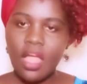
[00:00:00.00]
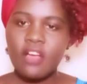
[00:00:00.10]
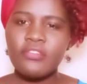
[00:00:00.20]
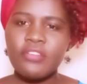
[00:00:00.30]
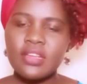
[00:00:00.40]

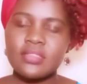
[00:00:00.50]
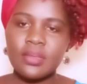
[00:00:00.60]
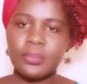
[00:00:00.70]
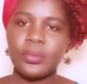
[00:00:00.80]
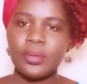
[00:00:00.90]
For
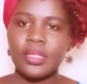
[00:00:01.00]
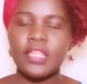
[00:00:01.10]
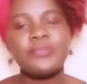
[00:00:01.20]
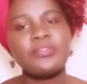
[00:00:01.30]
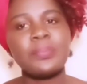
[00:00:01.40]
example,
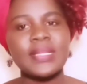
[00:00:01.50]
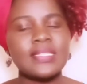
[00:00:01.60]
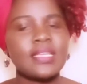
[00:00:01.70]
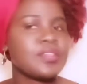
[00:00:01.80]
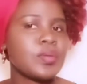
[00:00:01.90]
if your partner
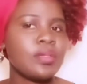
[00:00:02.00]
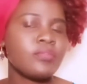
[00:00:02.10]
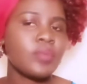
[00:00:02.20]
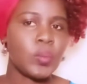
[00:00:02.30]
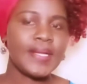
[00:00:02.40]
is going for
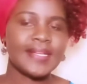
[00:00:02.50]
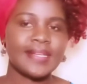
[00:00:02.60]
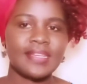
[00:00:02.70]
work,